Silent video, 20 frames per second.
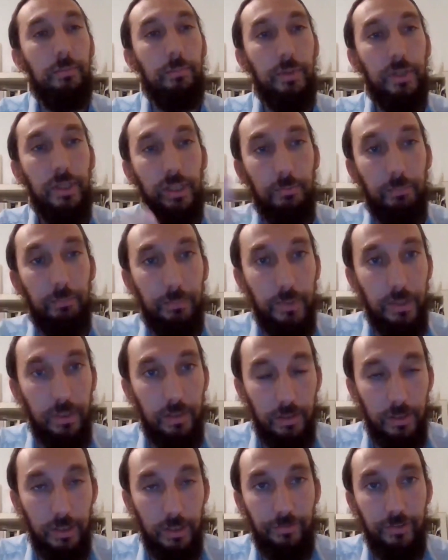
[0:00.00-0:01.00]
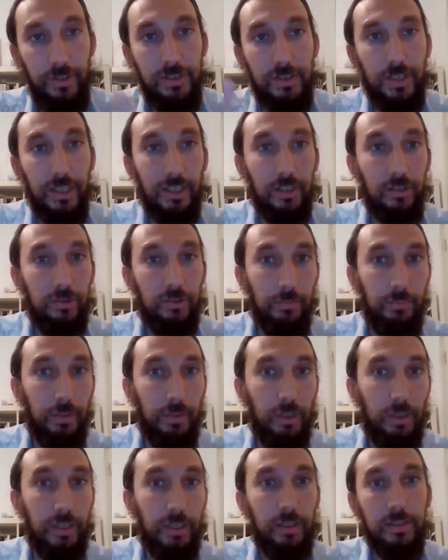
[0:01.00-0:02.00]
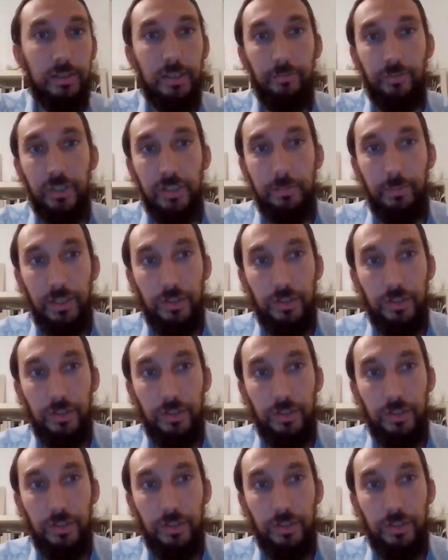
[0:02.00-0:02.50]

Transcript: but it, if it's taken to imply that there's something